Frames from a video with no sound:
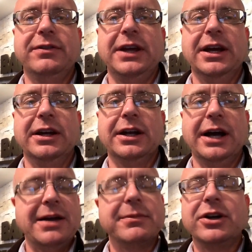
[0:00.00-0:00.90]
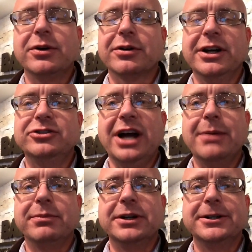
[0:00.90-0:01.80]
and I haven't been doing a great
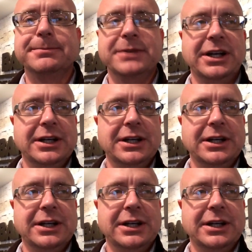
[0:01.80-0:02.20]
job.